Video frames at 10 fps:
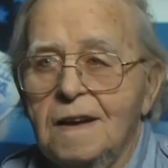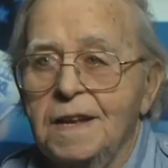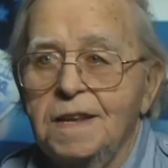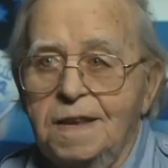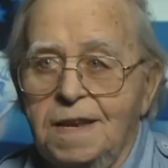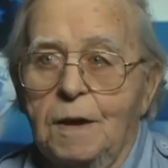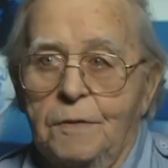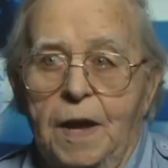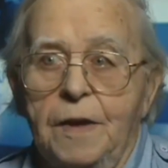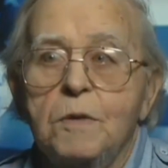I
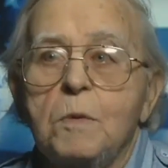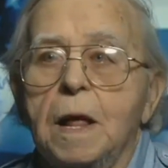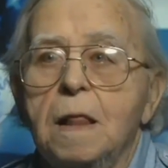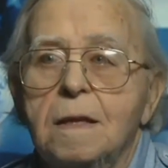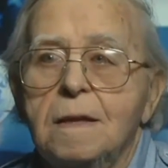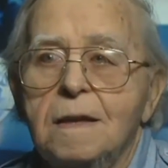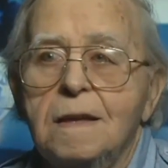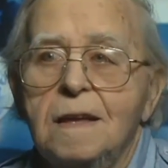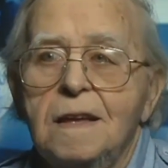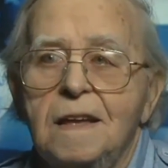doubt if I ever will.
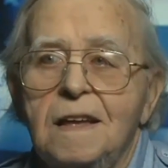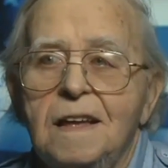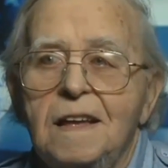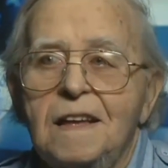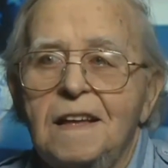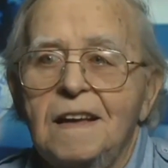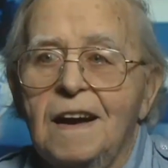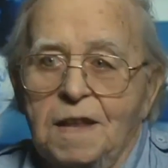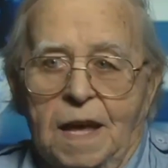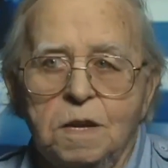
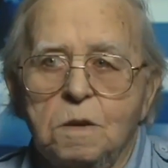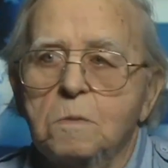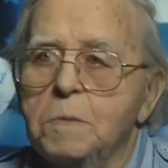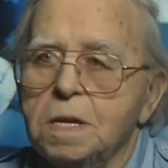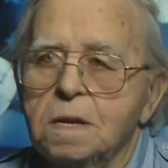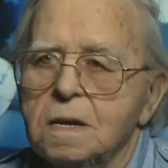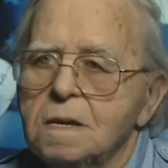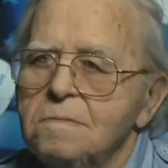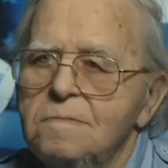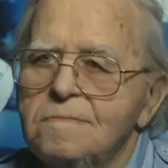I'd like to, but
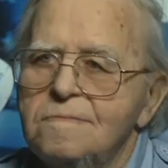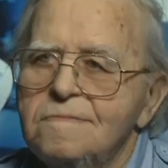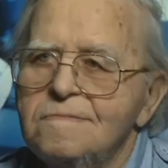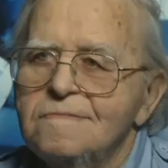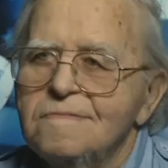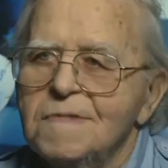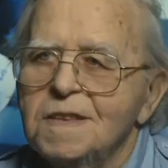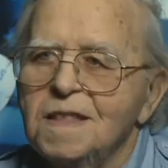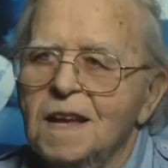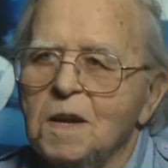uh,
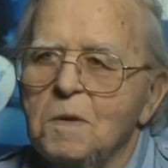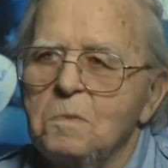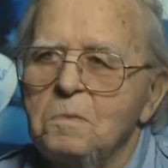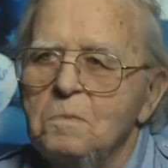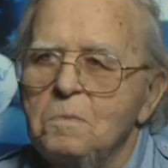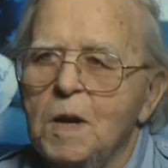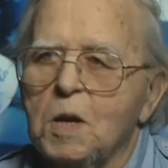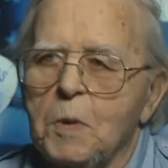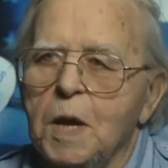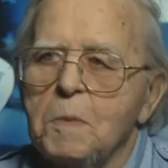it's not going to
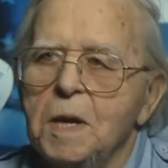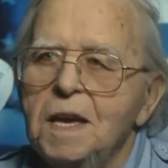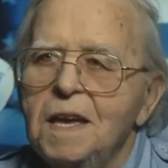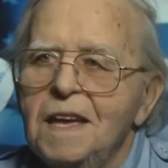make or break me.